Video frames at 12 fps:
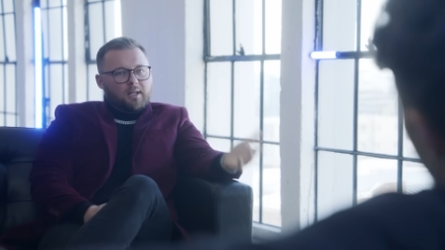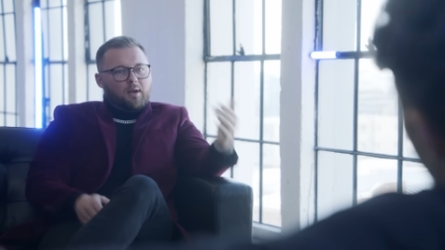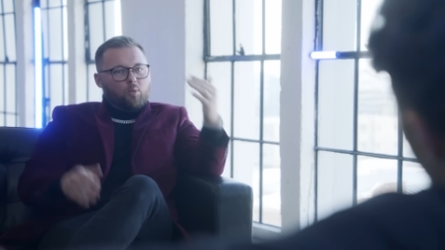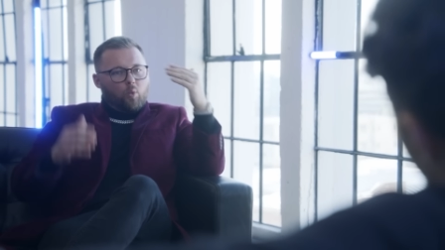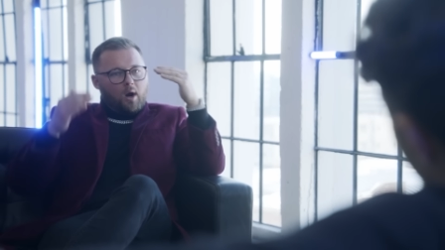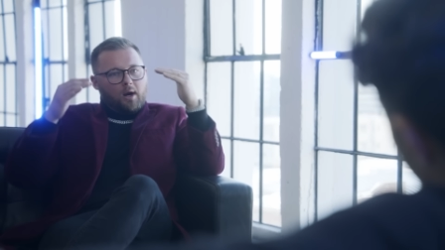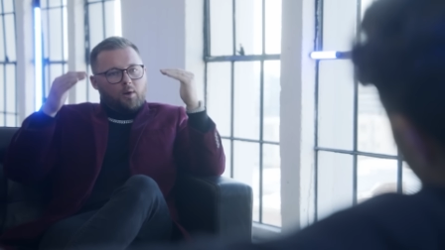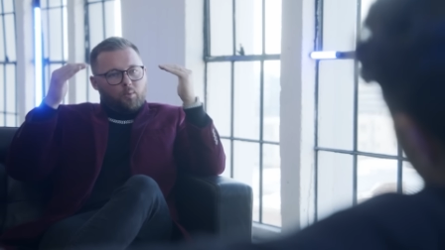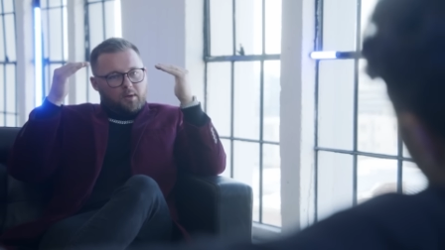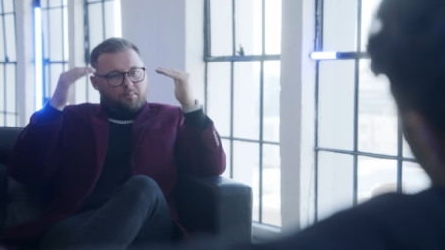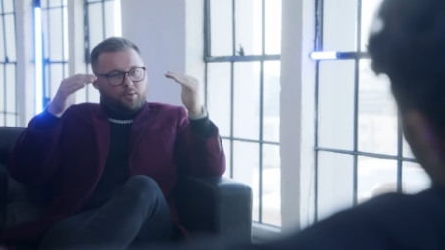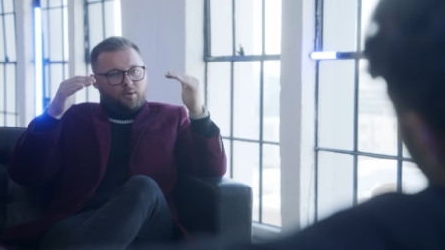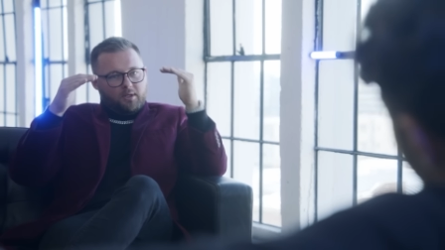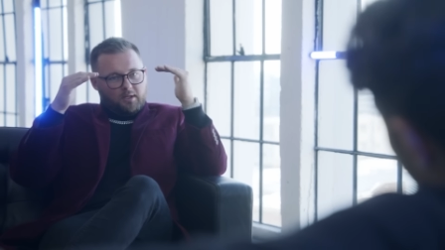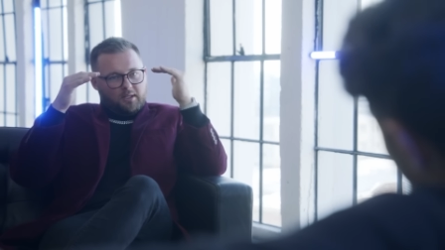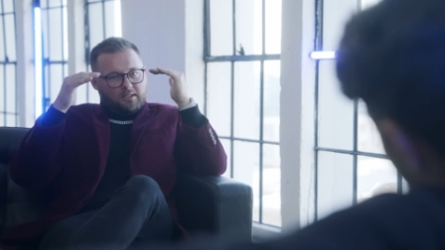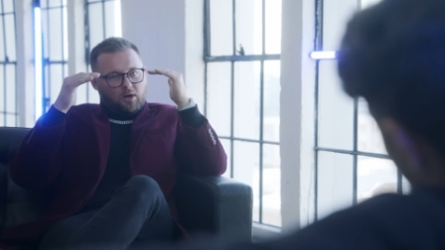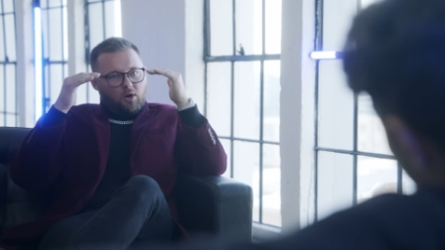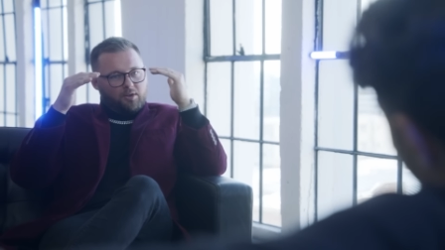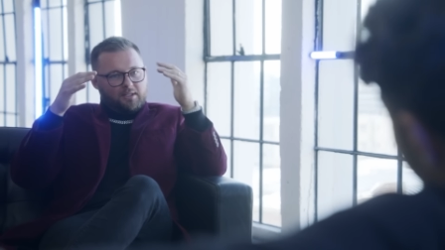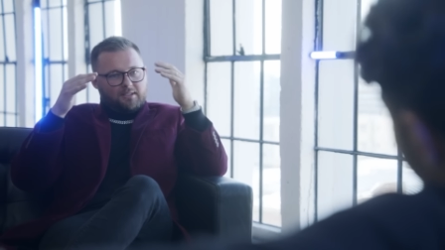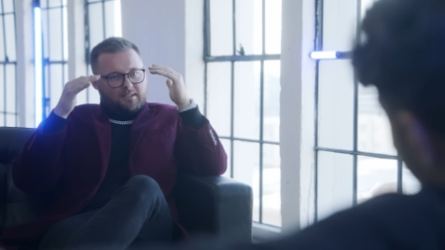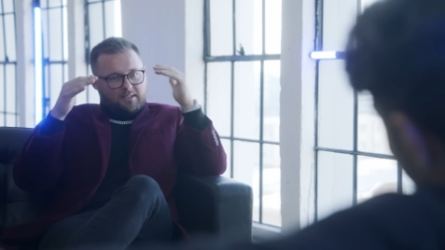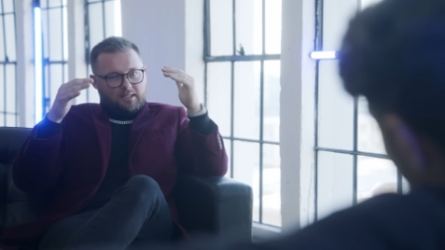Like, why are we putting all
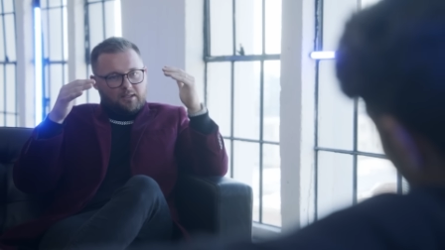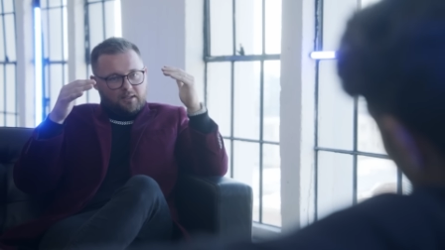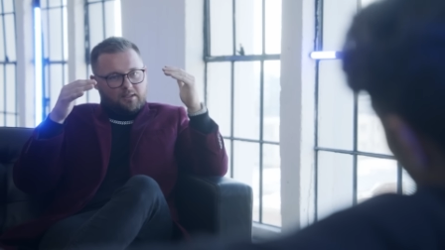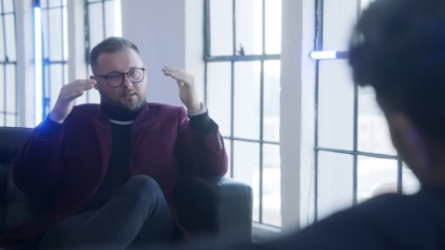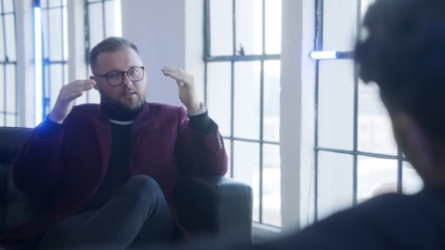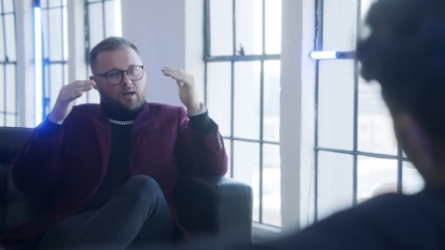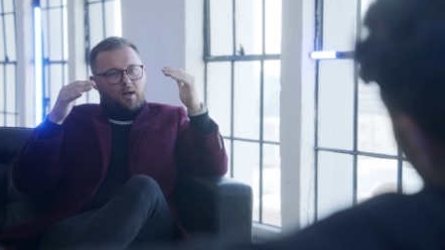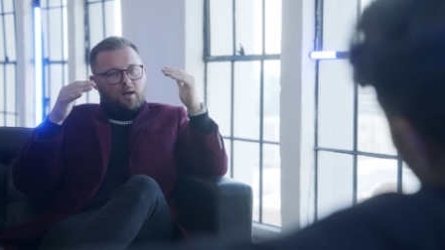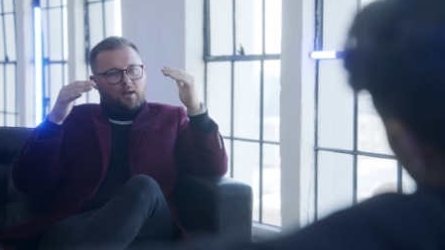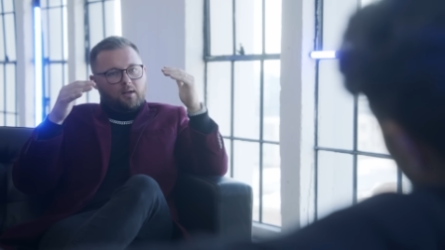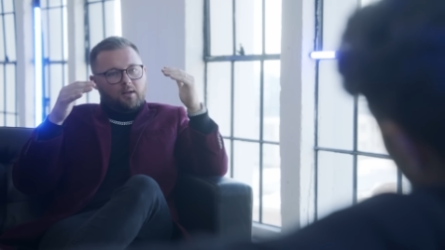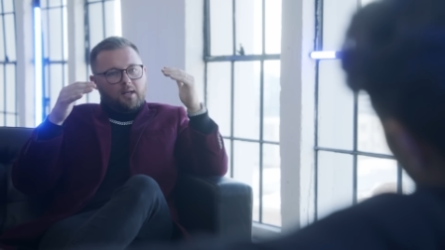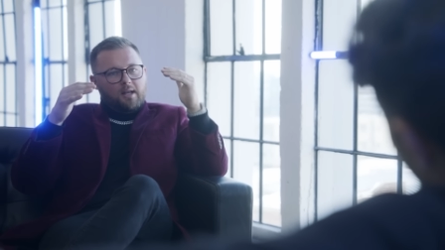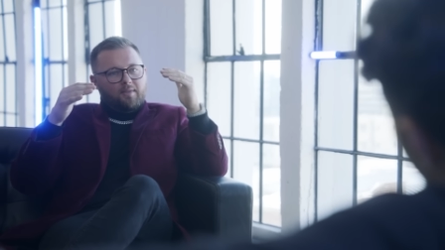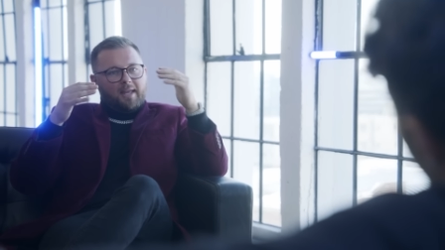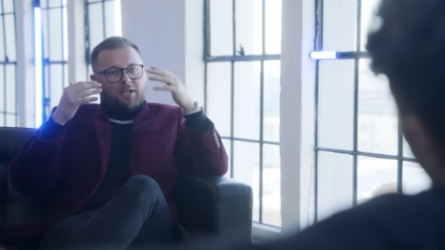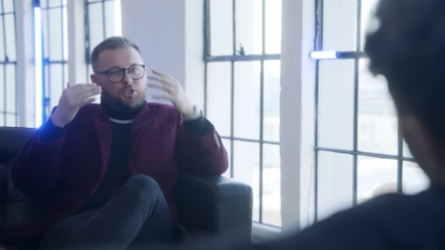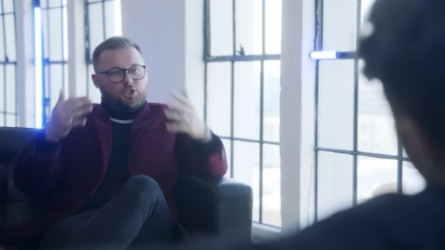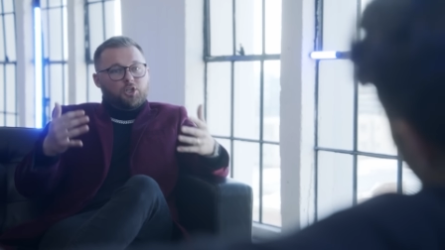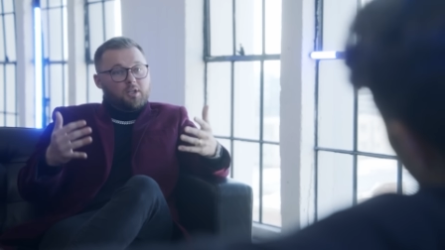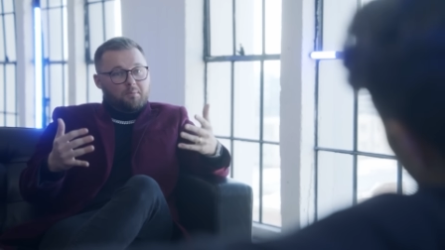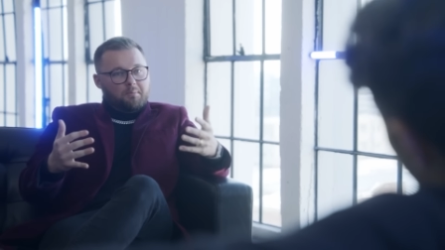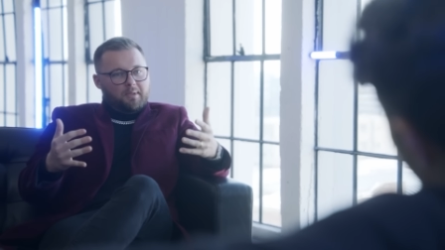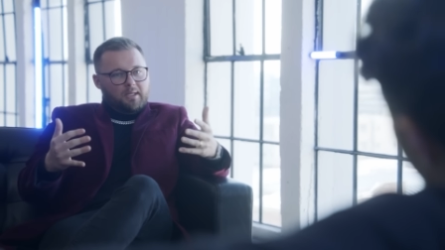these ceilings on that
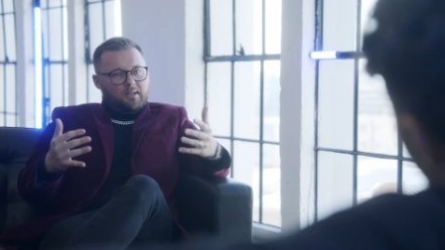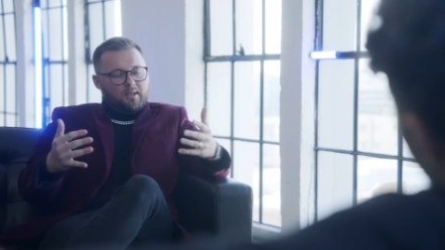shouldn't be